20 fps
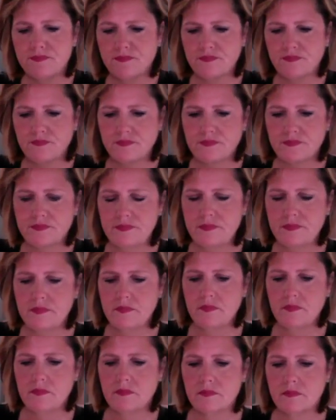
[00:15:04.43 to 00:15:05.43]

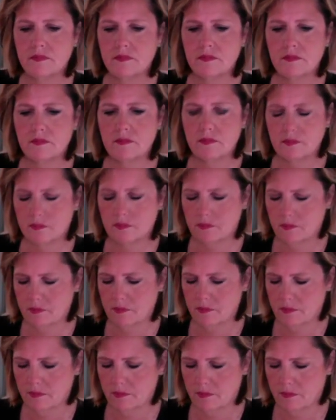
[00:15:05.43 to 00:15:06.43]

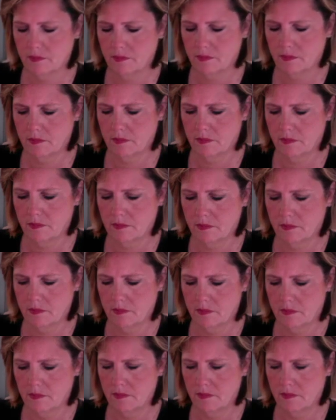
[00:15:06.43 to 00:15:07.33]
(no one is talking)